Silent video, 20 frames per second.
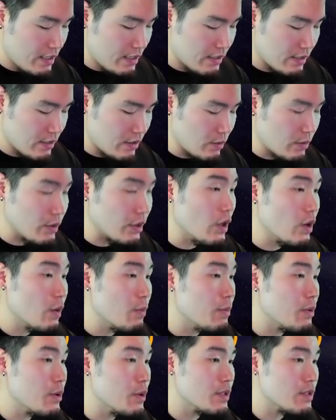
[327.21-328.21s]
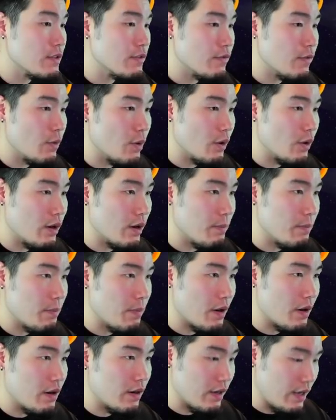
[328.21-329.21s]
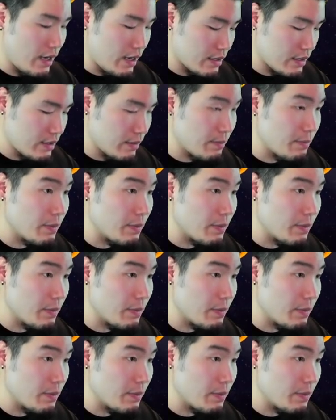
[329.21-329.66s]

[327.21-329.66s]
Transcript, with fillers: So no boost for Bardock,